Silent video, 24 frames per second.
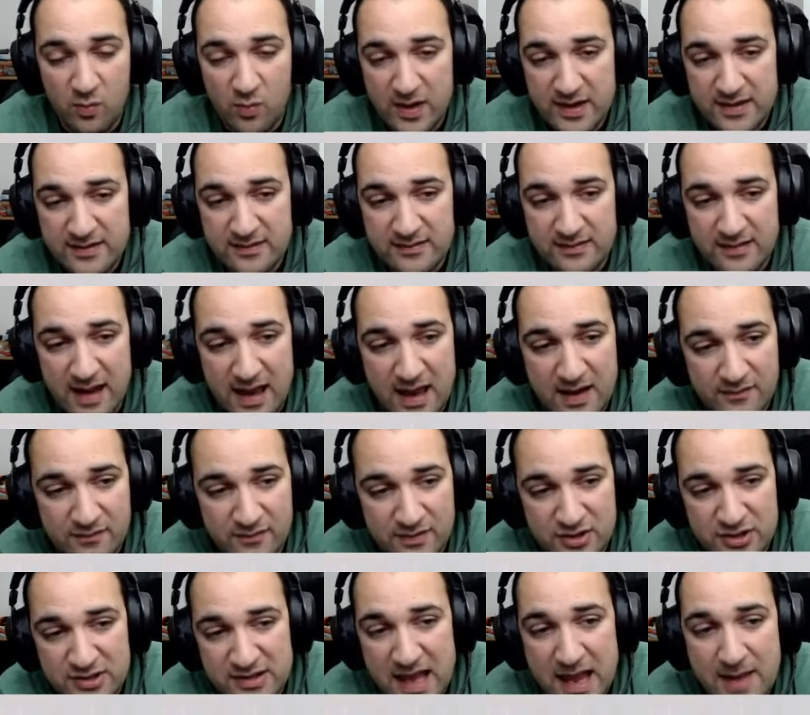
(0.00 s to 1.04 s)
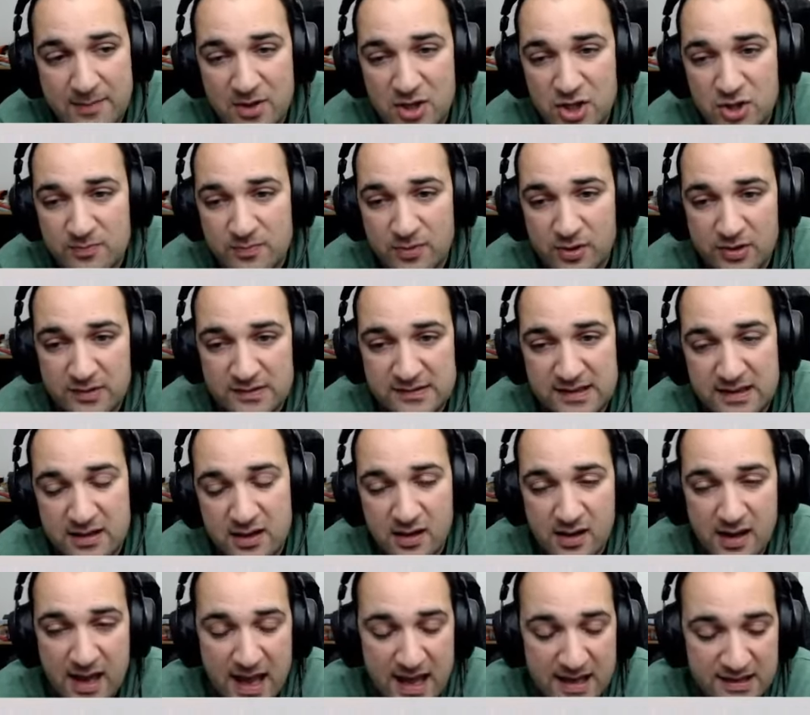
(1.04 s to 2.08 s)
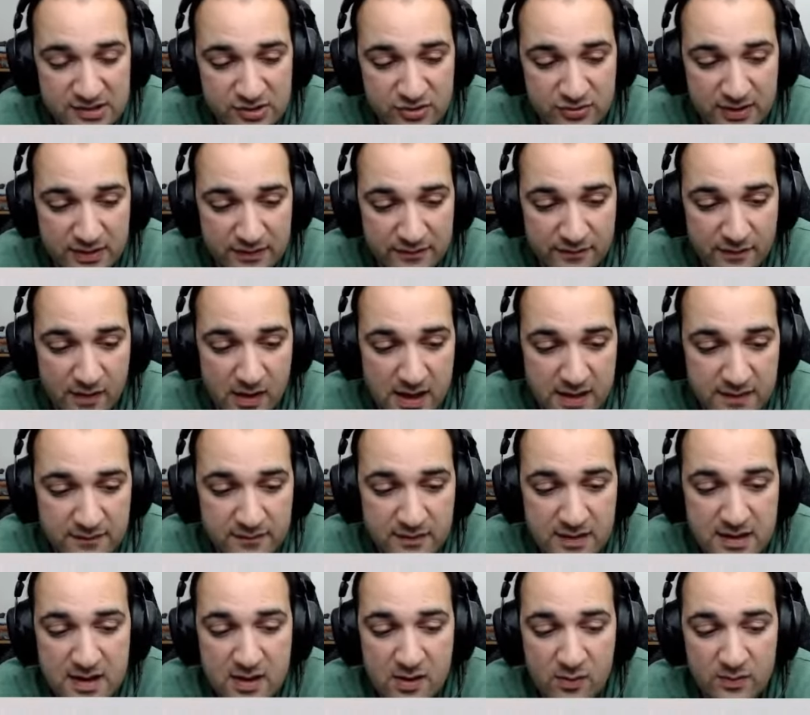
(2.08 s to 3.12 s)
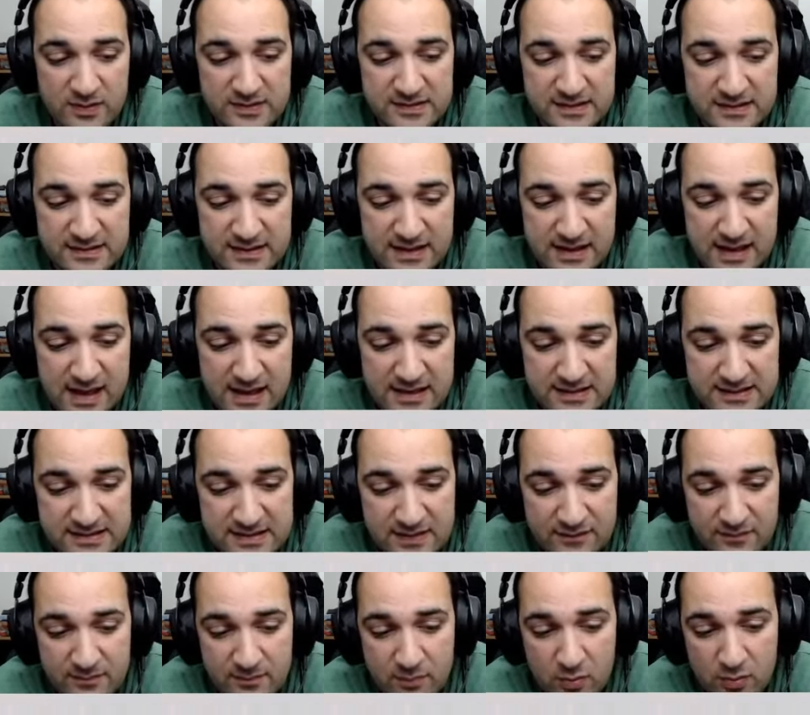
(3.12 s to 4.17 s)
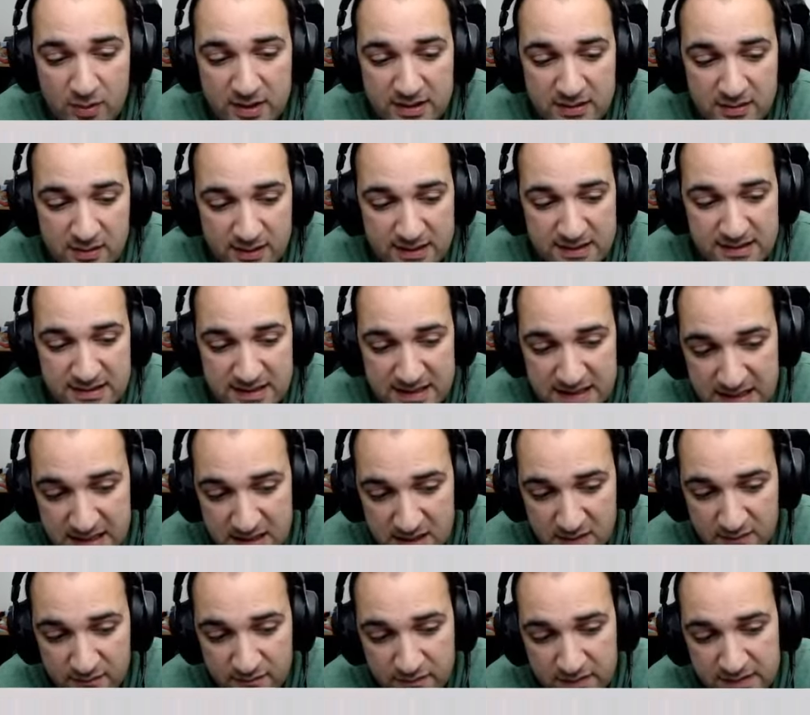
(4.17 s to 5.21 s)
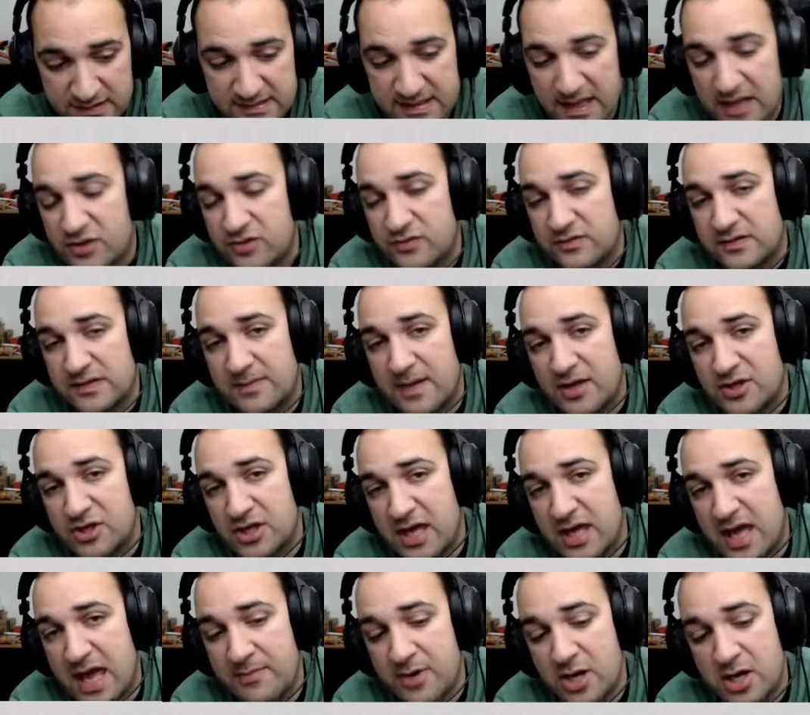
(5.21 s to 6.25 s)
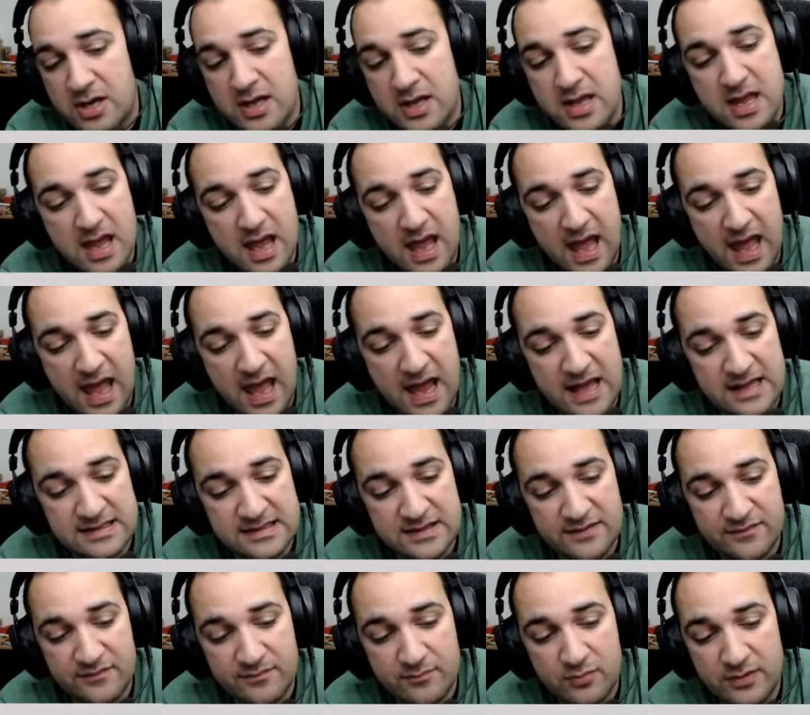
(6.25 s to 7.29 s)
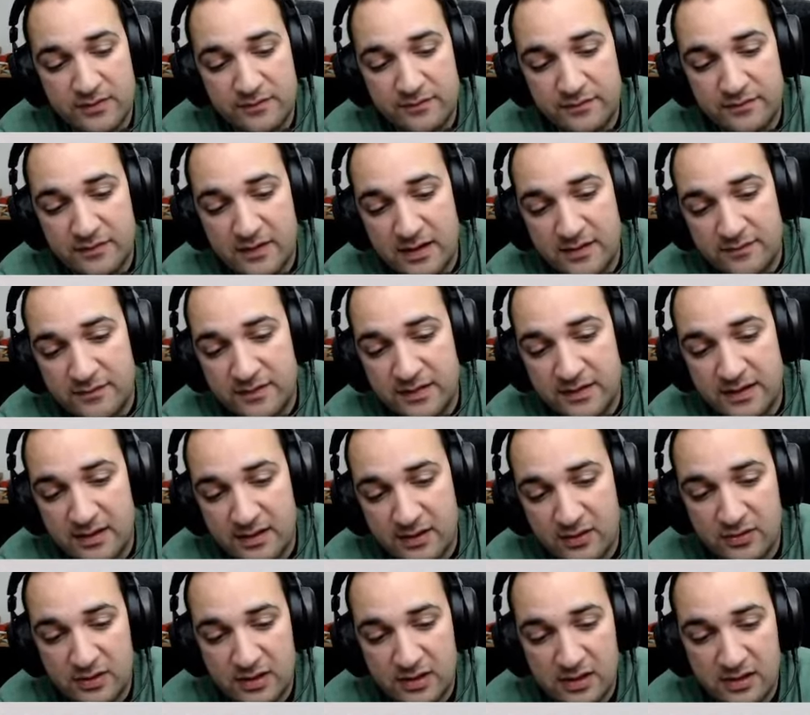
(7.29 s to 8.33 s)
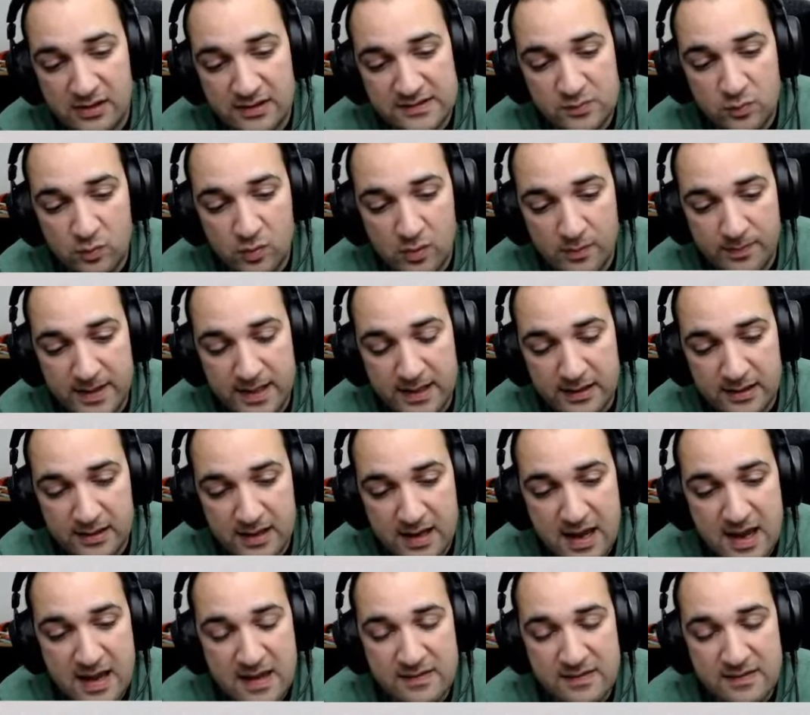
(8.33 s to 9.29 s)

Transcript: weighted average damage, because they are at strength 5, we're sitting at 7.19 for the Statue Smasher Hammer and 7.5 for the Iconoclast Warpick.